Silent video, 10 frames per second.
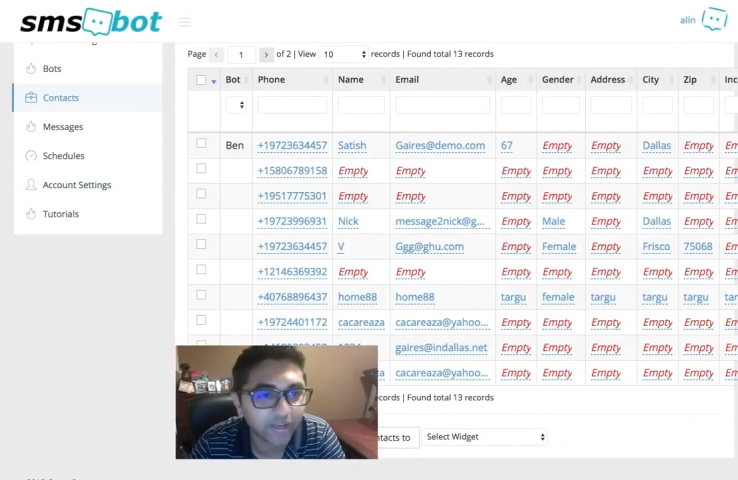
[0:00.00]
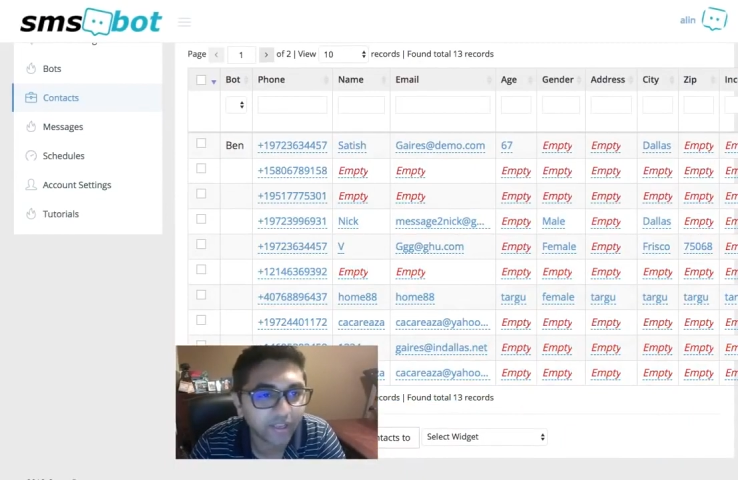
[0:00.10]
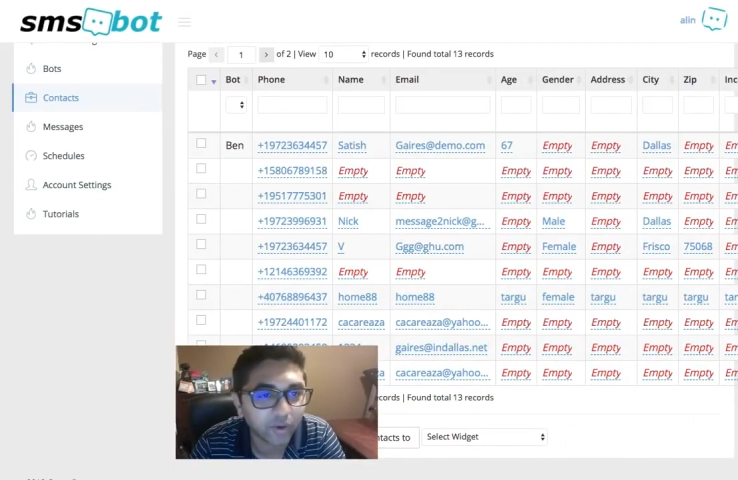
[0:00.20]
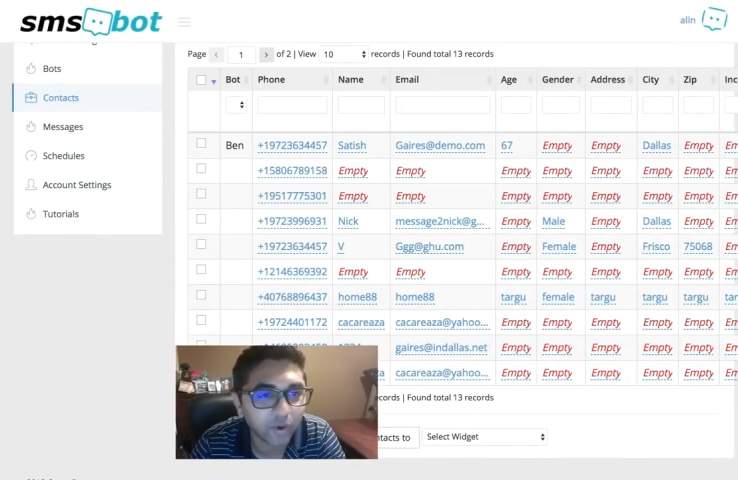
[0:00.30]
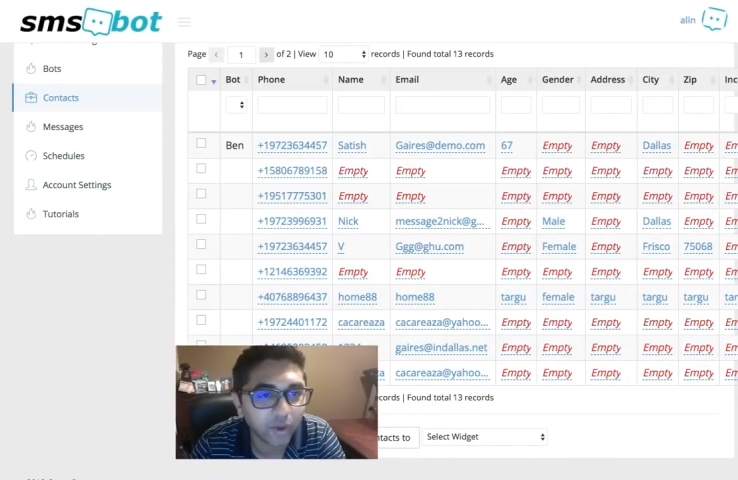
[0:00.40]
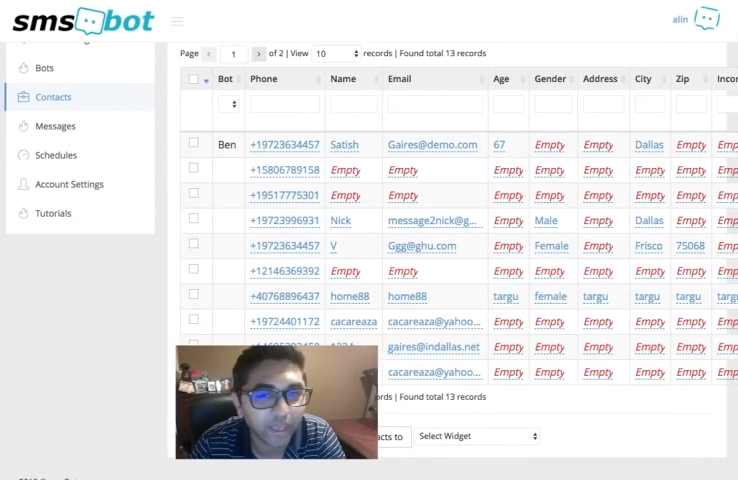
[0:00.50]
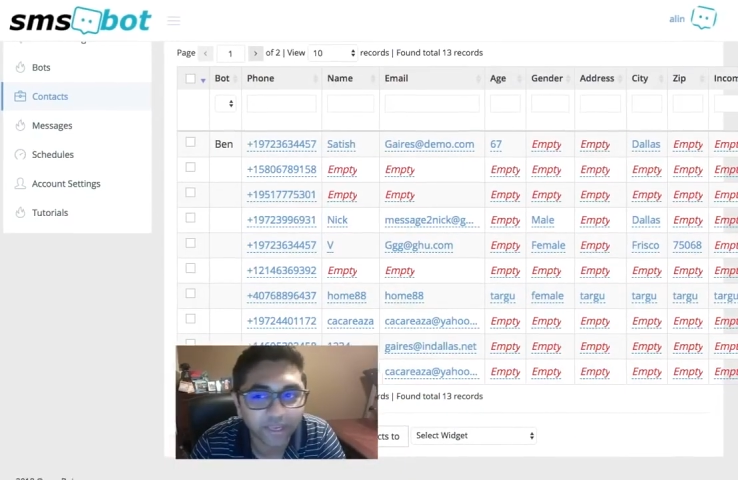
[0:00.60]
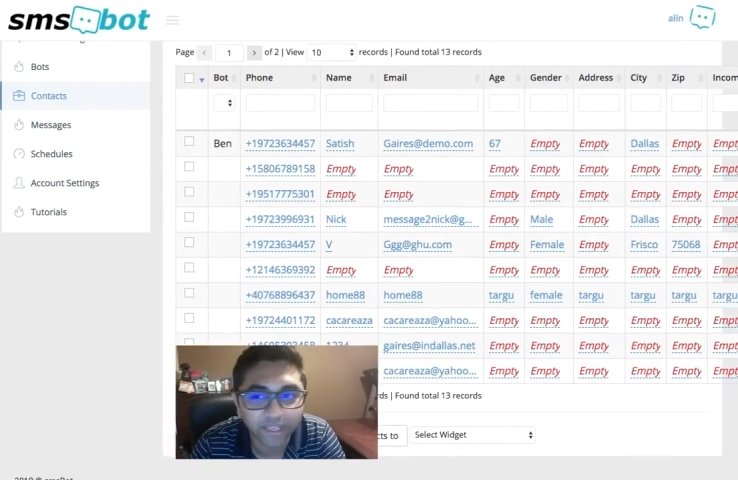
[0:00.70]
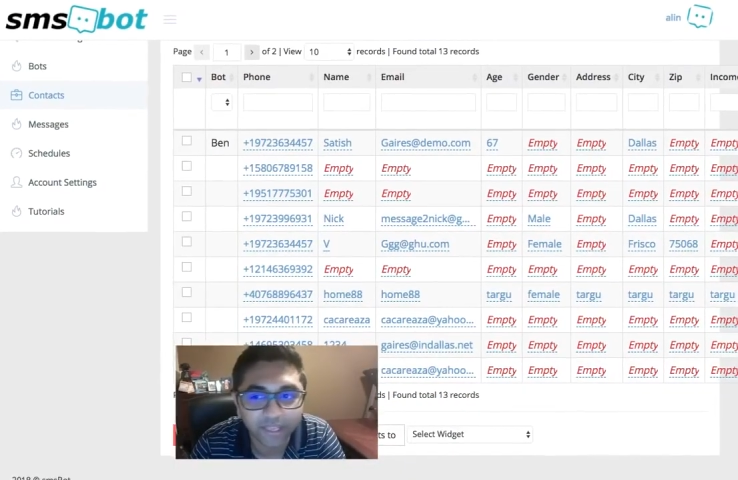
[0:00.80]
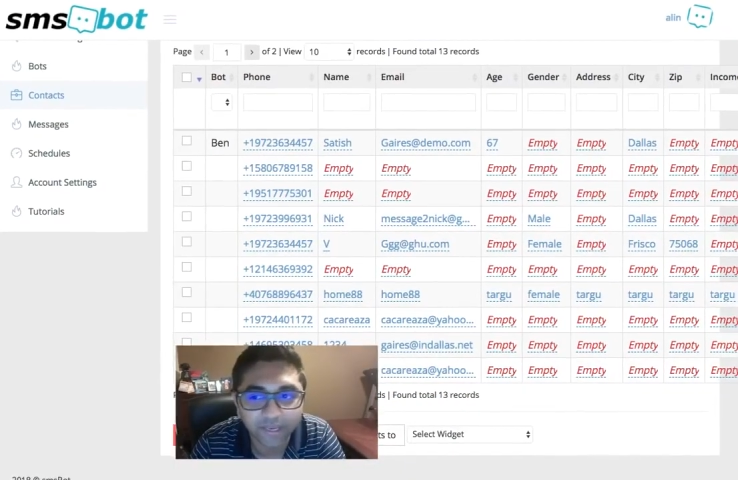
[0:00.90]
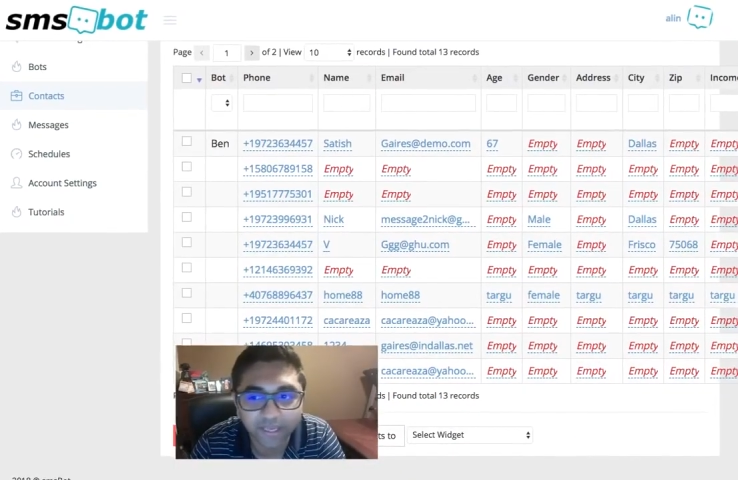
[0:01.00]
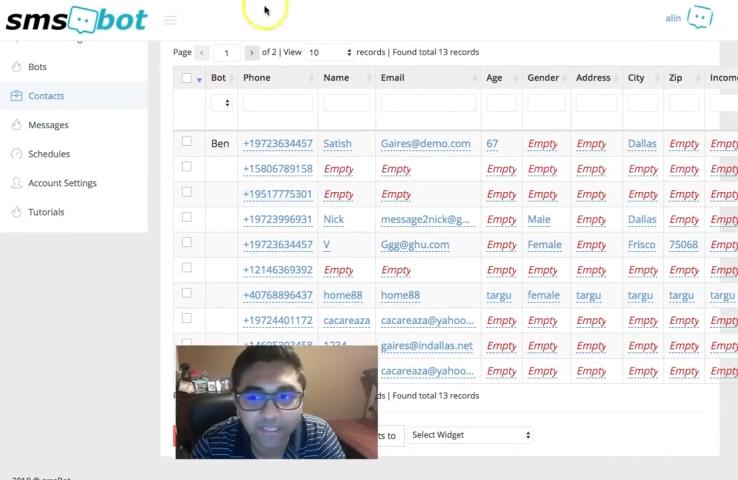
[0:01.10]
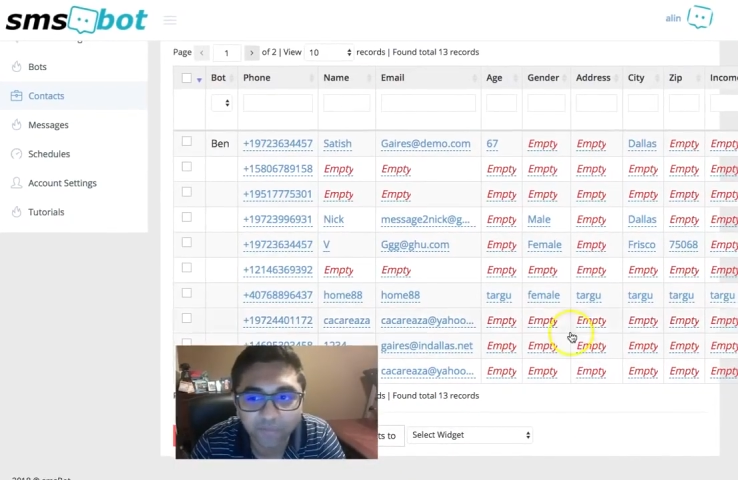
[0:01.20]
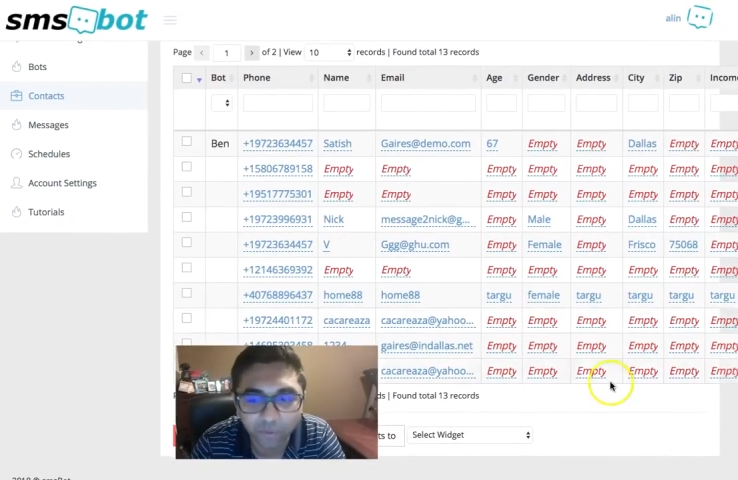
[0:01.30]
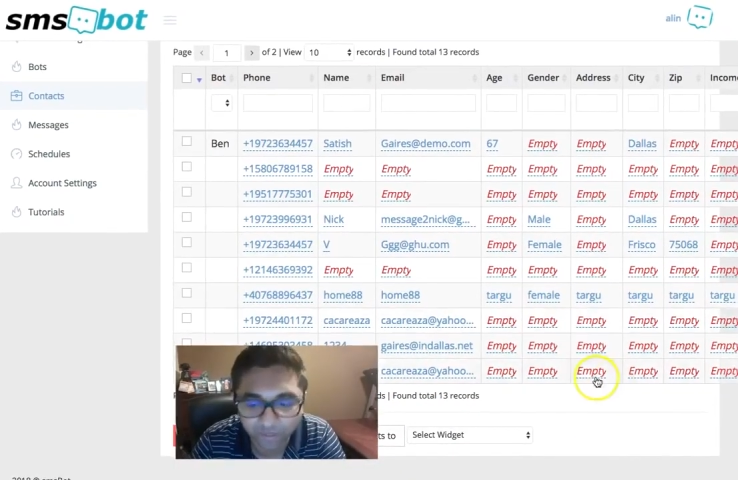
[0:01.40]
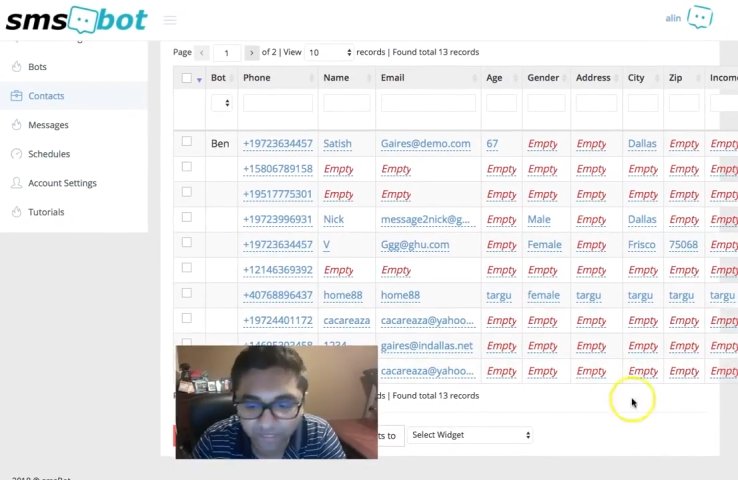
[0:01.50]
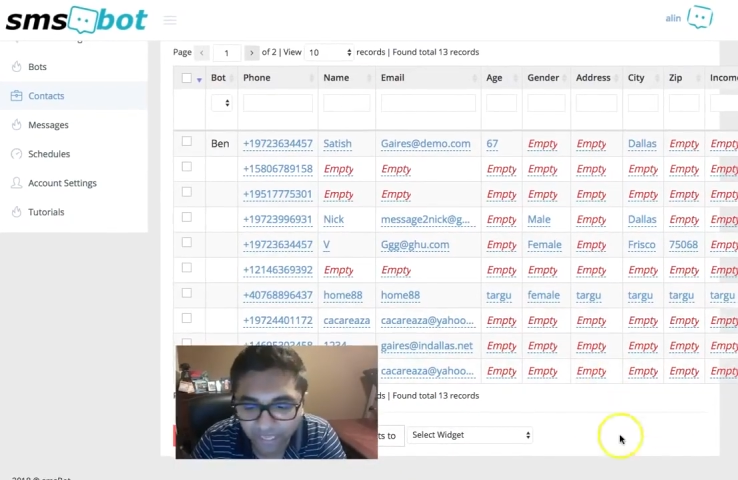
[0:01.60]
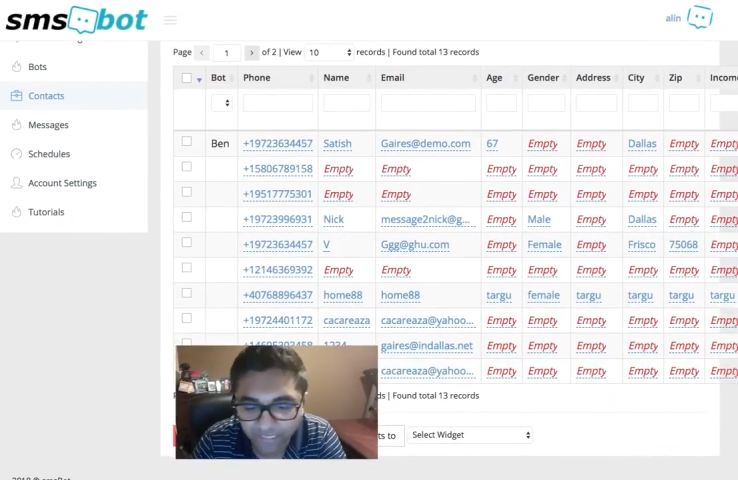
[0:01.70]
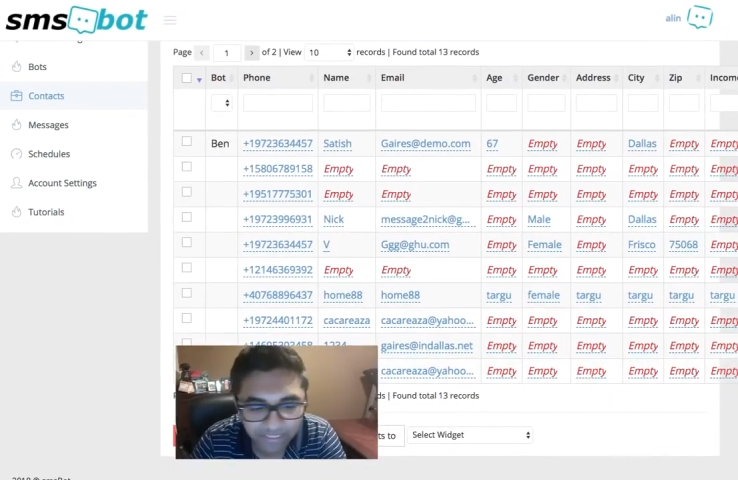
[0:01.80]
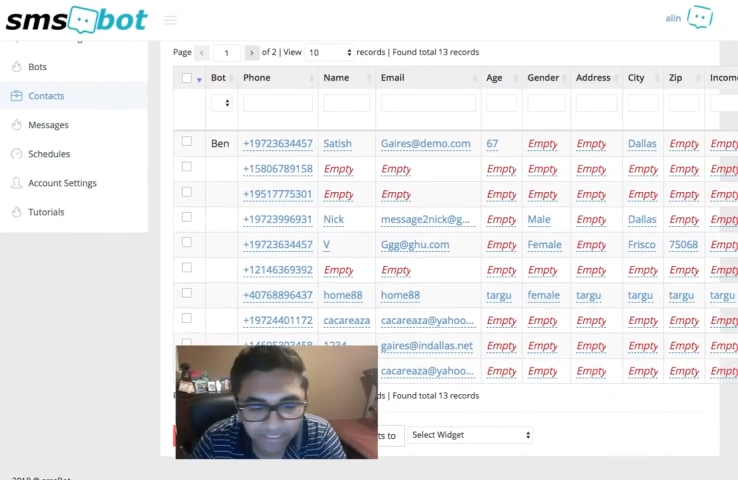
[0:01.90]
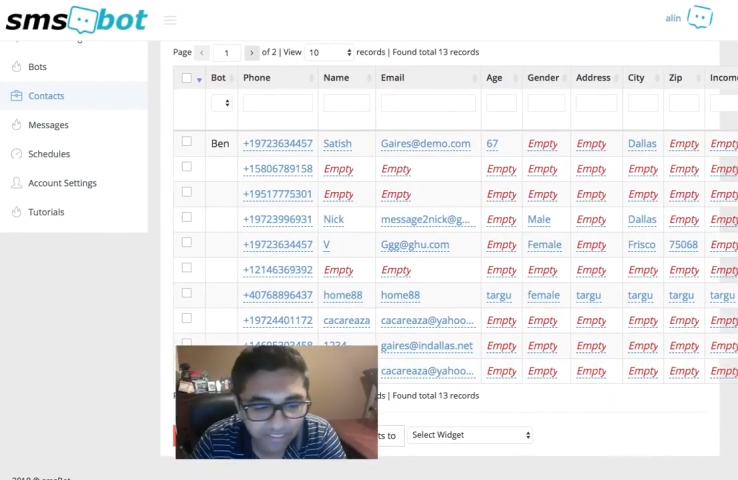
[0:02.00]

and export that